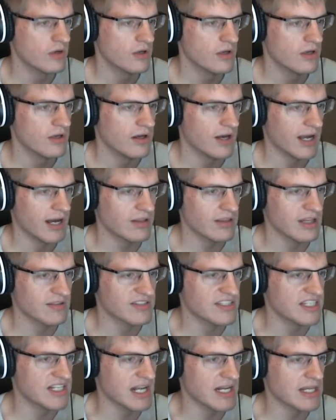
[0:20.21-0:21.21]
I don't think
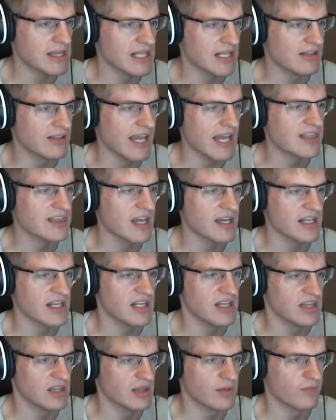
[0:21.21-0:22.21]
I've seen anything like that
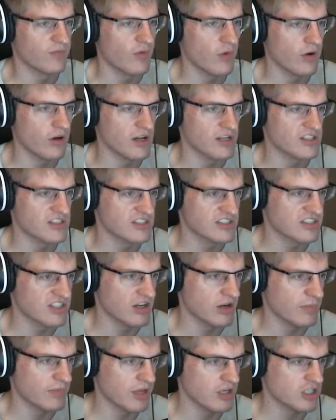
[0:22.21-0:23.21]
in the forest,
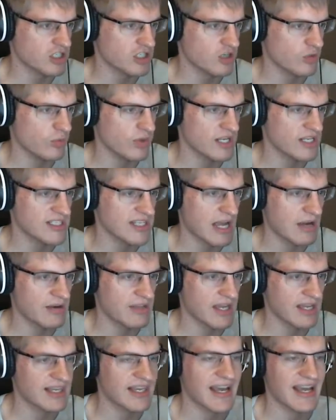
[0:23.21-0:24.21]
so I'm not sure what
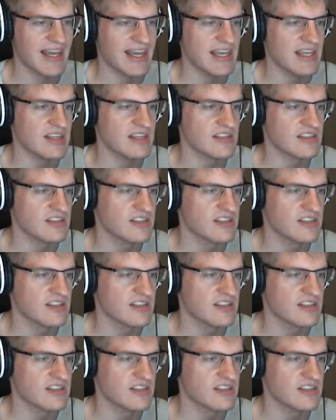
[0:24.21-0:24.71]
exactly that guy is.